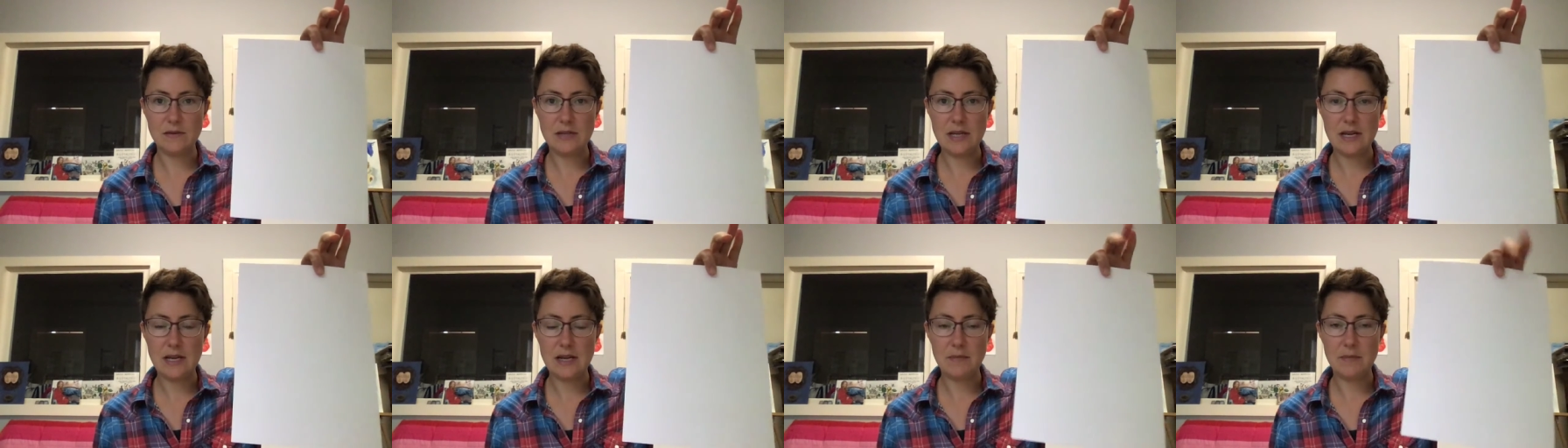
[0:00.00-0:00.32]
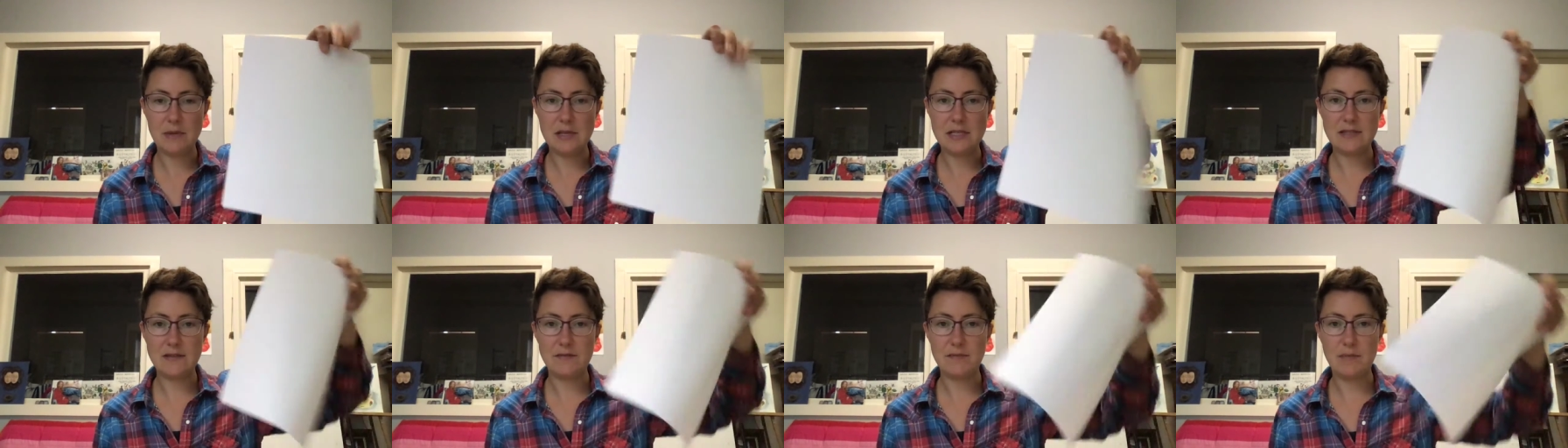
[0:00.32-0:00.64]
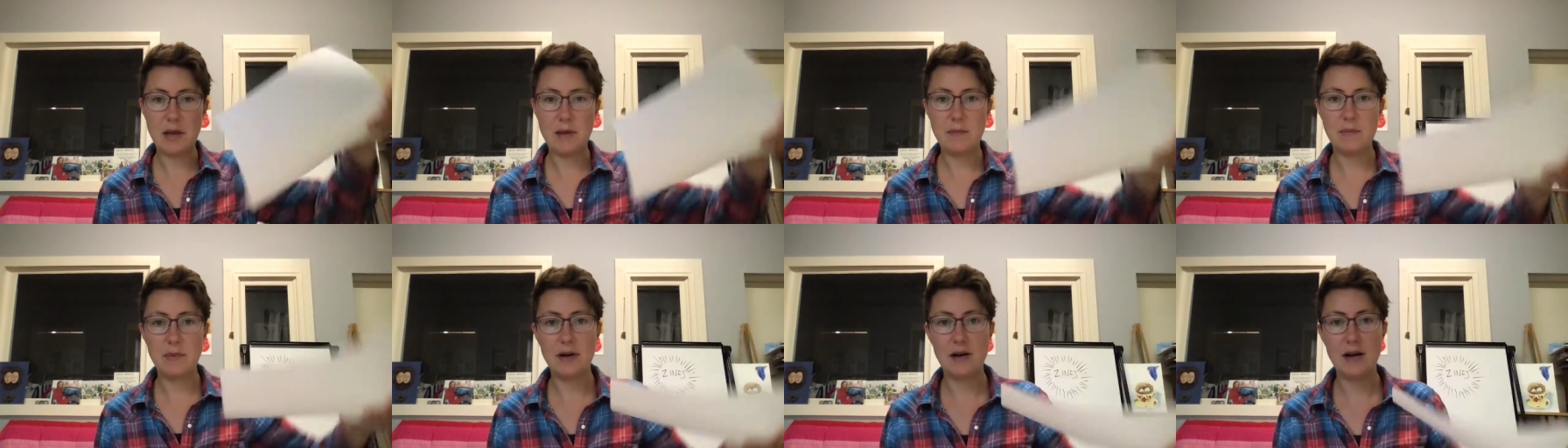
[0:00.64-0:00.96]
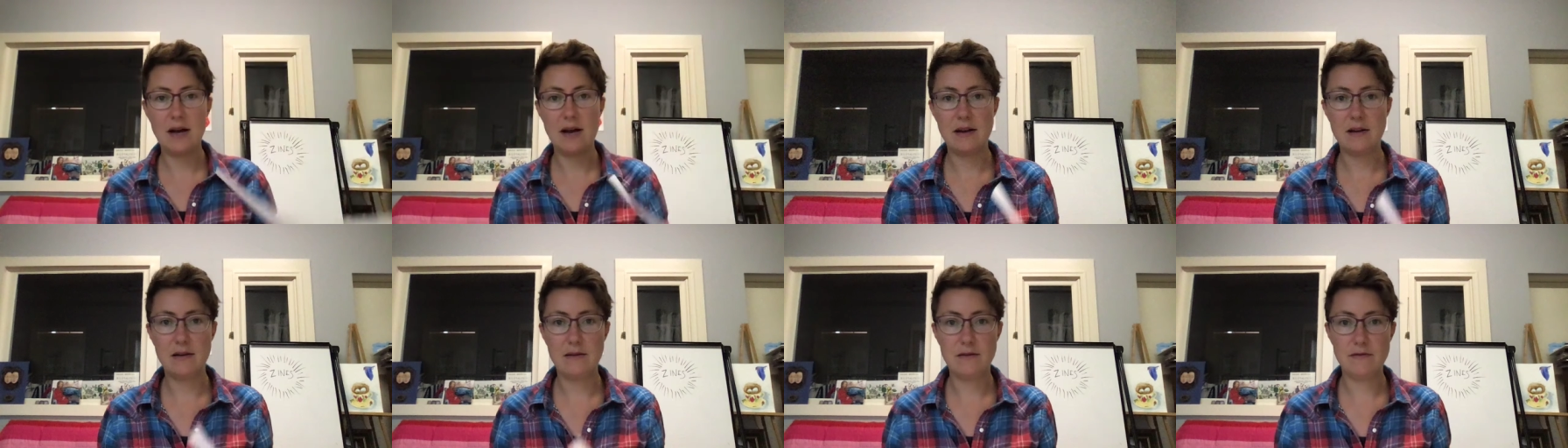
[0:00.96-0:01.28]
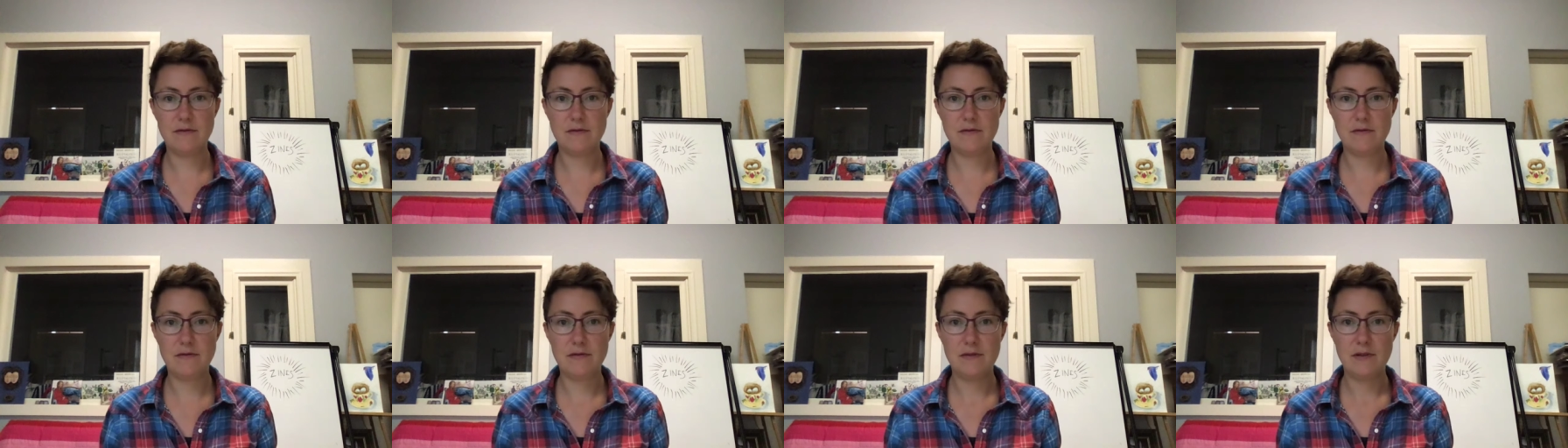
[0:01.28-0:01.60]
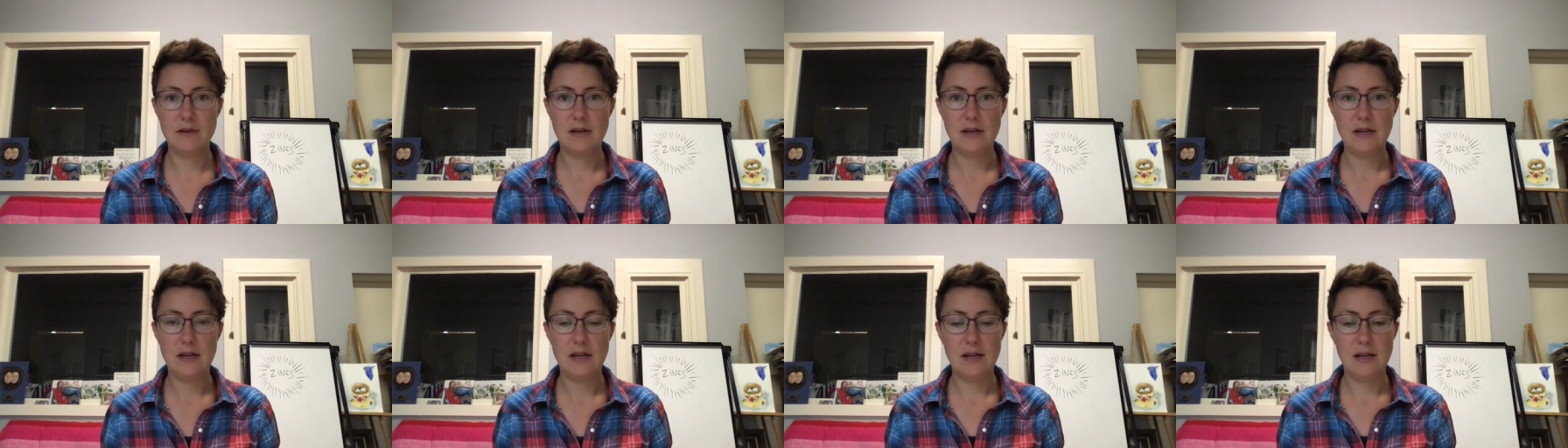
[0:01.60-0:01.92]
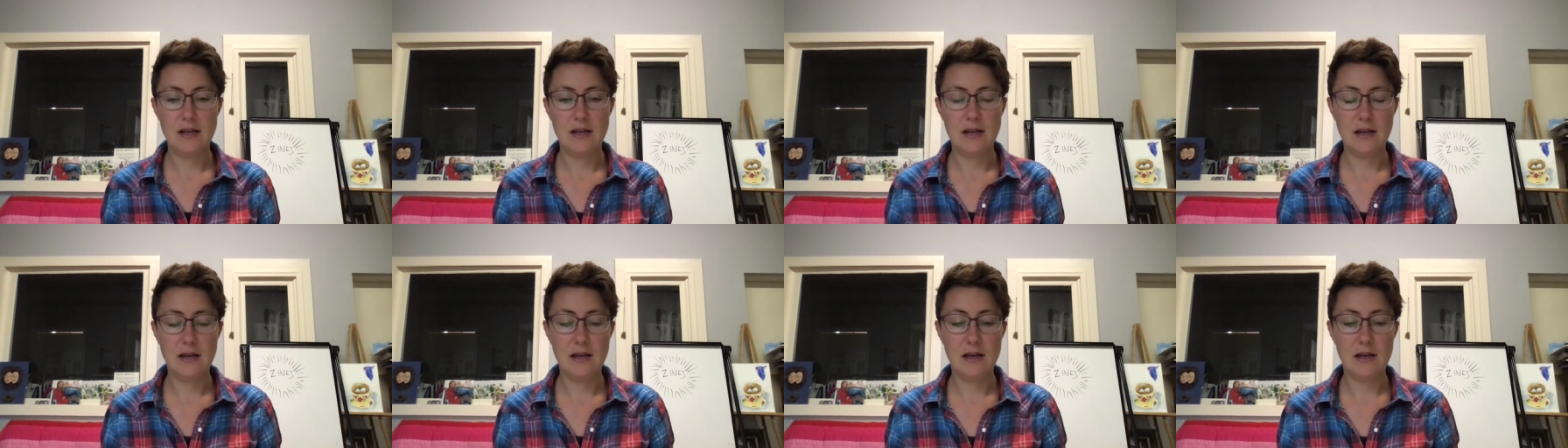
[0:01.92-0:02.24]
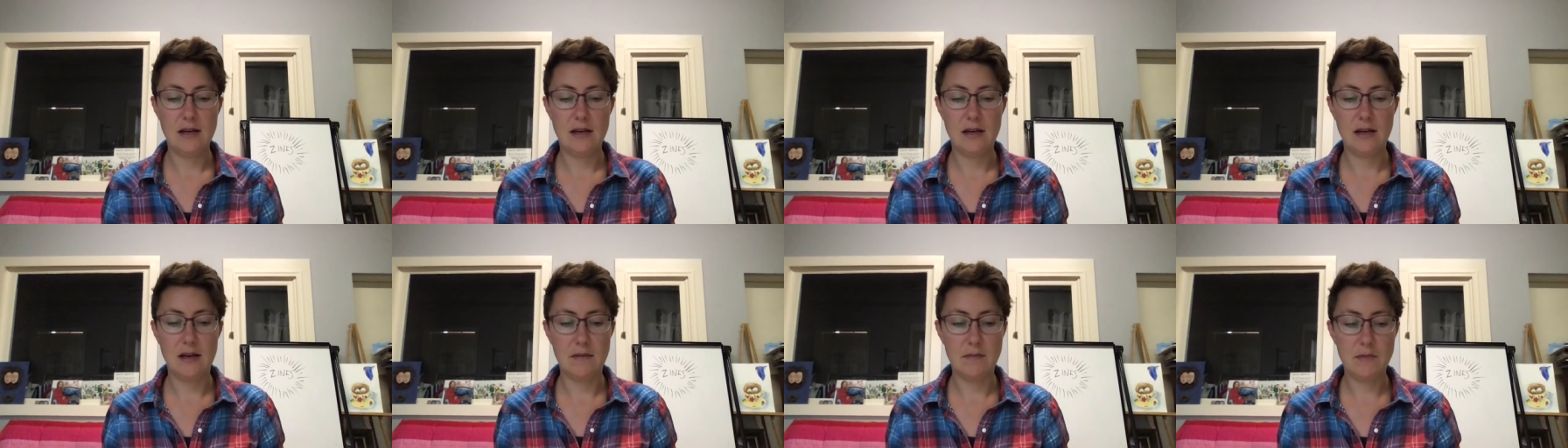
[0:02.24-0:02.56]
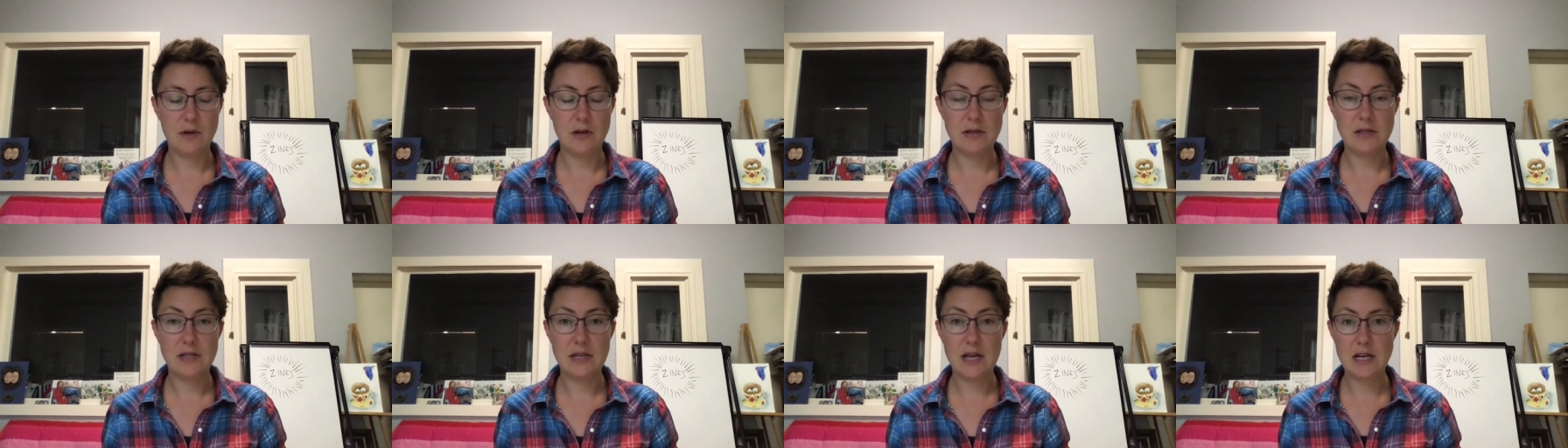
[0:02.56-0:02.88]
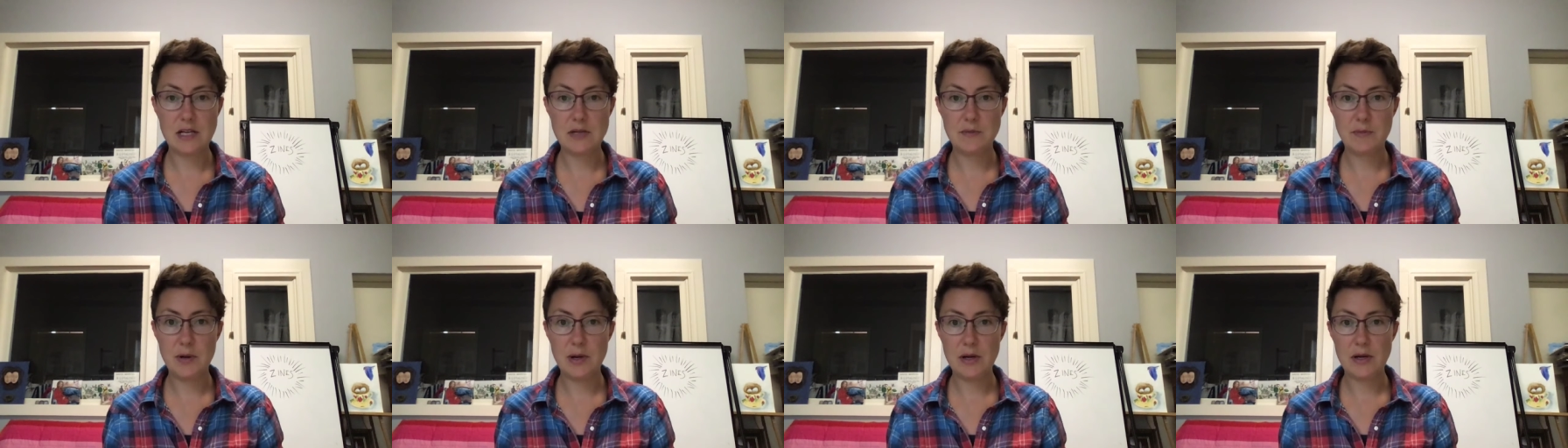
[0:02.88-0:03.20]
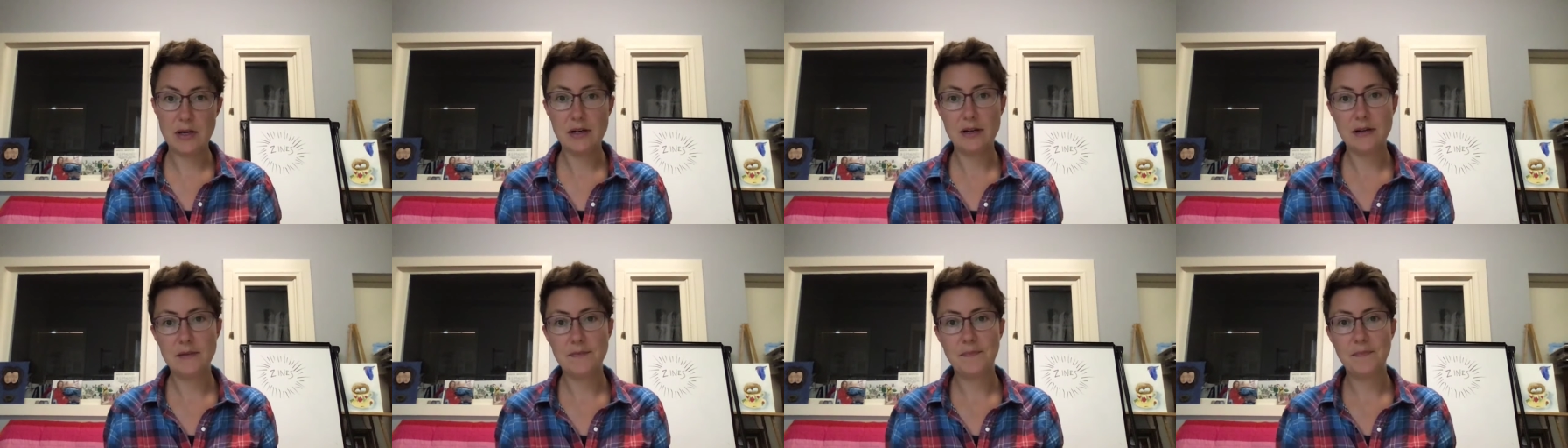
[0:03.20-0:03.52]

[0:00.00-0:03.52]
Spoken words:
take a piece of paper out of your sketchbook.